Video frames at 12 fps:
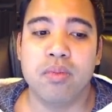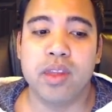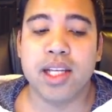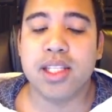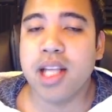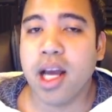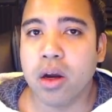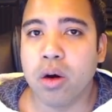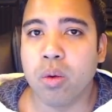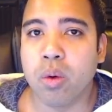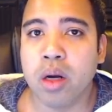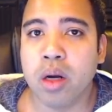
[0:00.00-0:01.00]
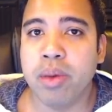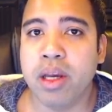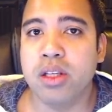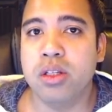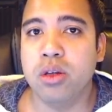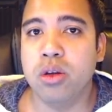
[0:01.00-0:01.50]
not going to work
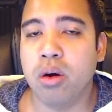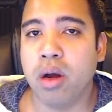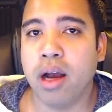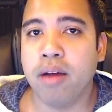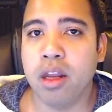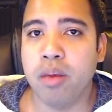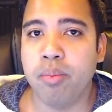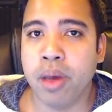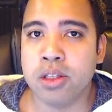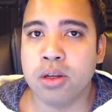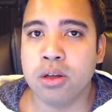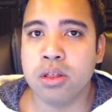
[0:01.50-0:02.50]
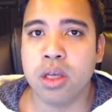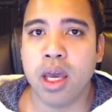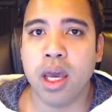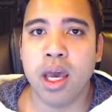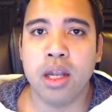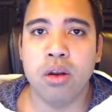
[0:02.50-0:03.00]
because you don't have any pixels
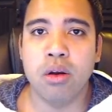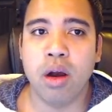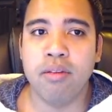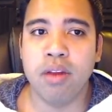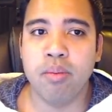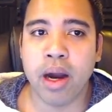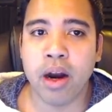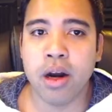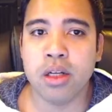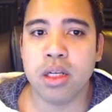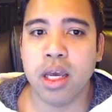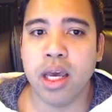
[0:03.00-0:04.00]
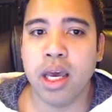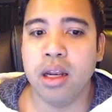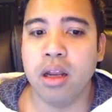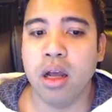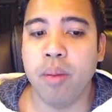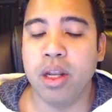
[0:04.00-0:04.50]
and you don't have any buyers.
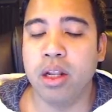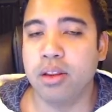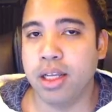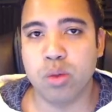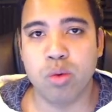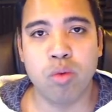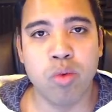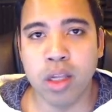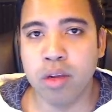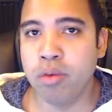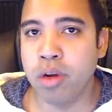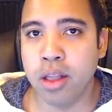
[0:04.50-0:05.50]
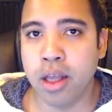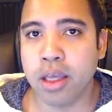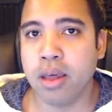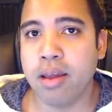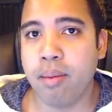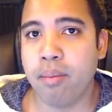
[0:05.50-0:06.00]
And I mean, unless we're really, really
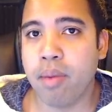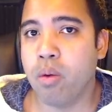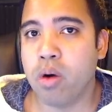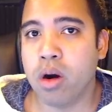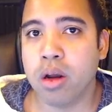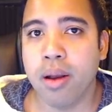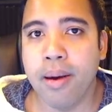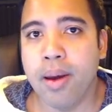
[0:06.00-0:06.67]
lucky, that might work.